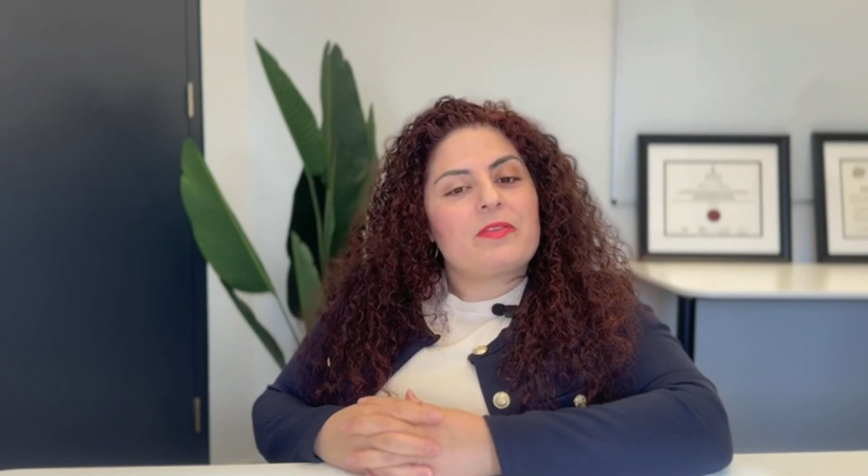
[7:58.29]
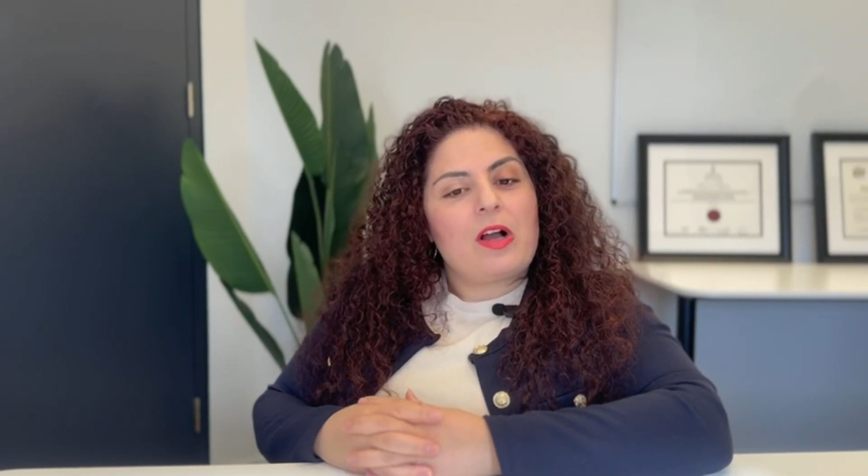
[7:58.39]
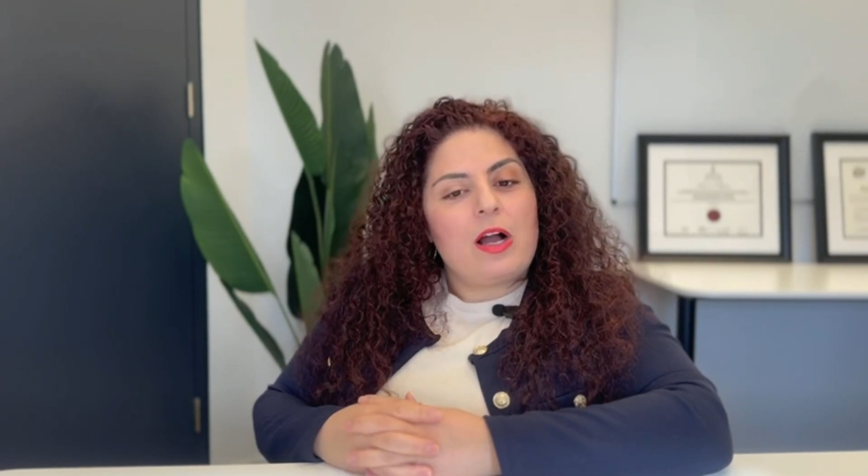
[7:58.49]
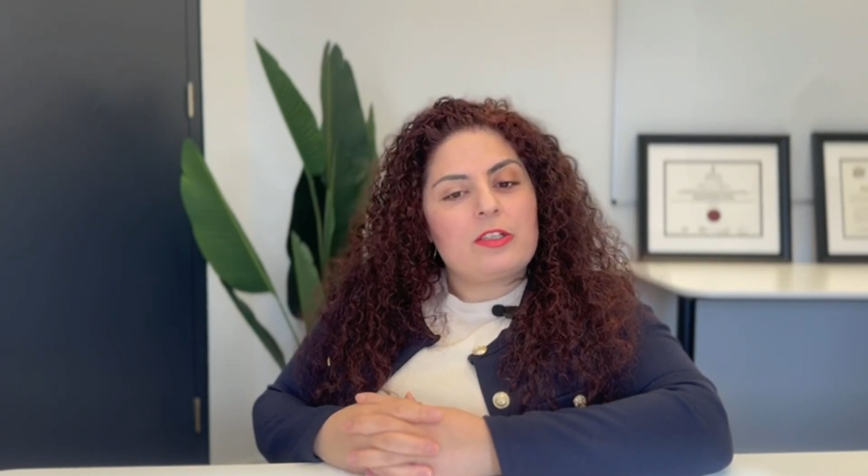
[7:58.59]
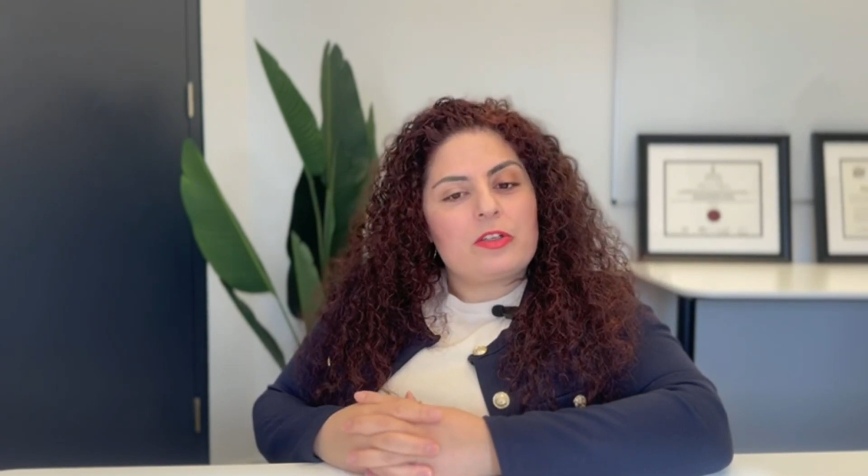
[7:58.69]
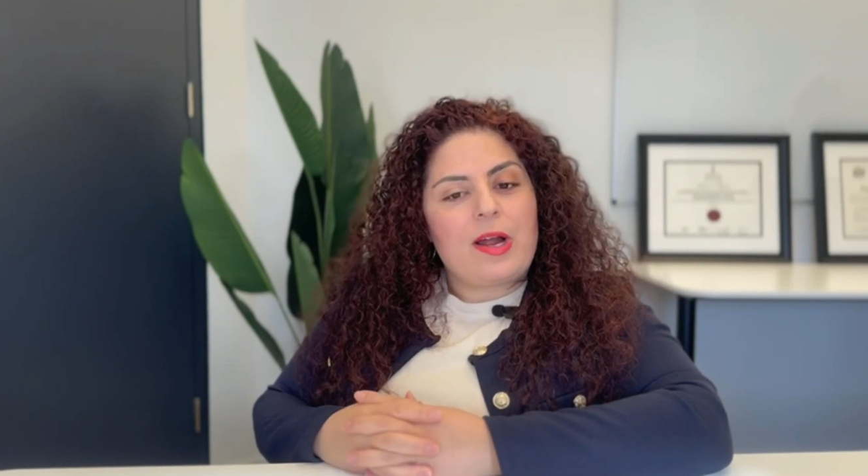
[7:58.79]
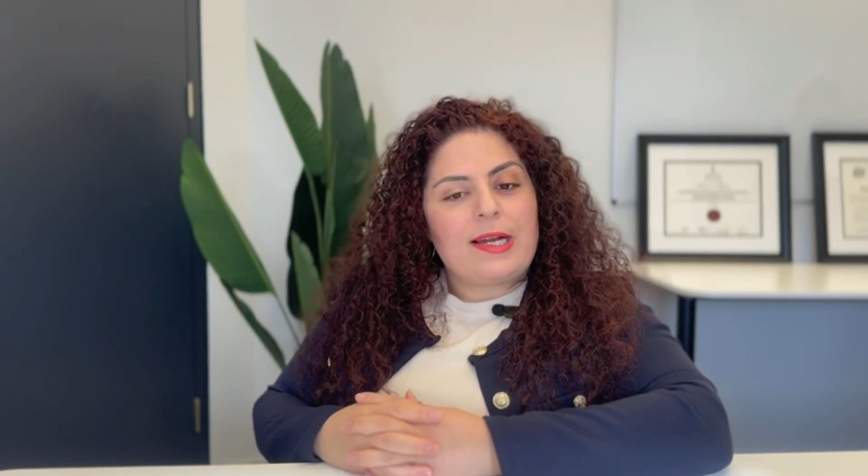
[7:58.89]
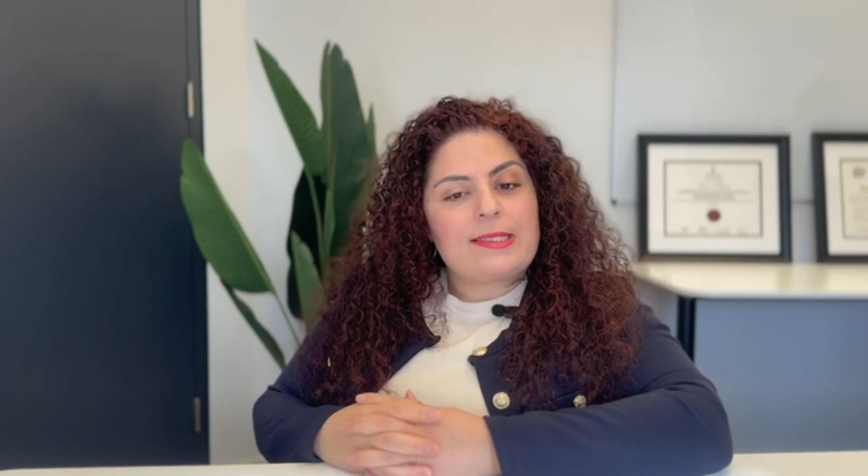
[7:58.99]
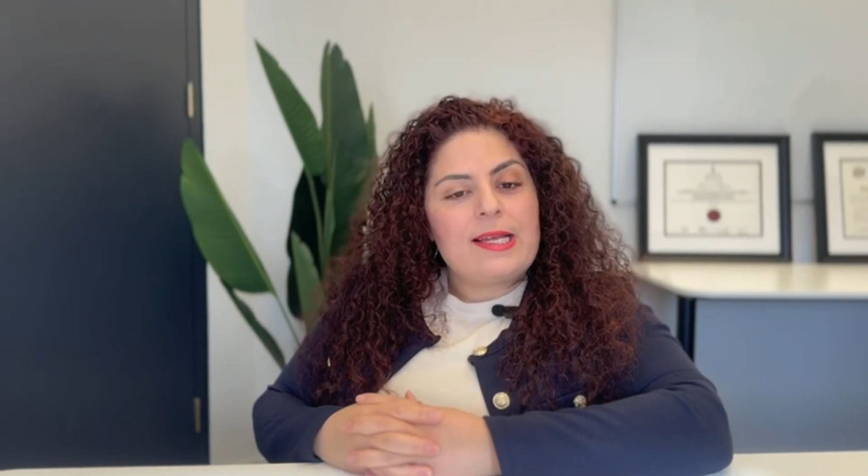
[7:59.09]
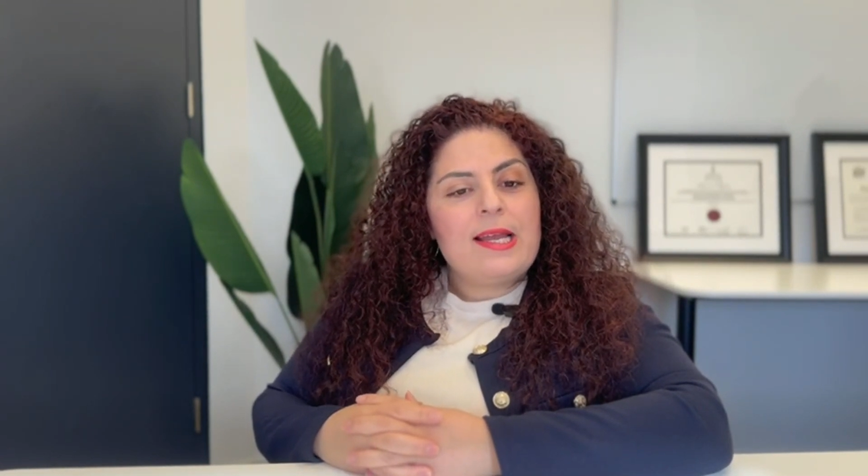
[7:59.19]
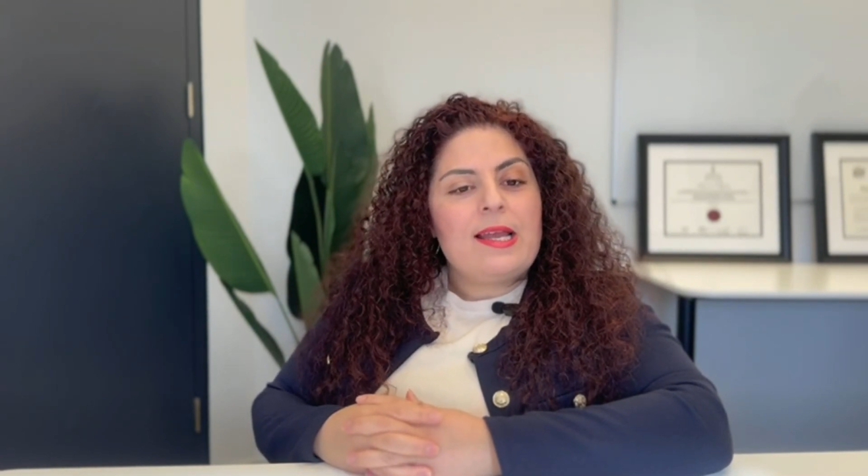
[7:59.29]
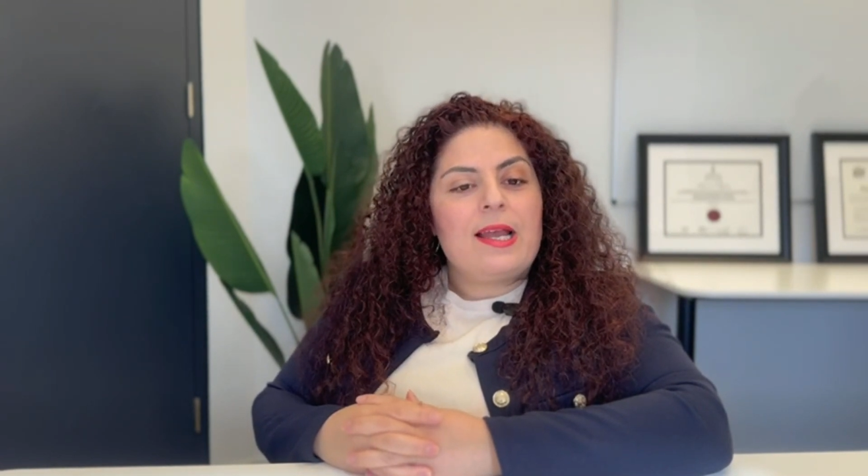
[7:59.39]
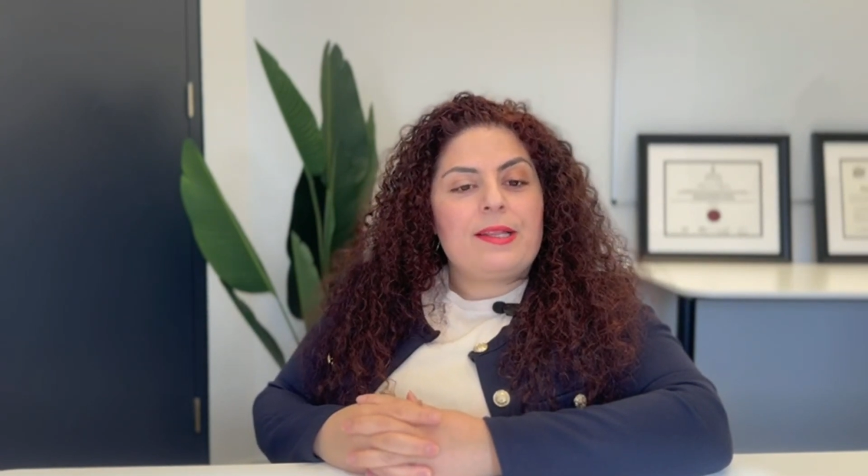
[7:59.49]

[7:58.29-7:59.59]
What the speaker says: of contract and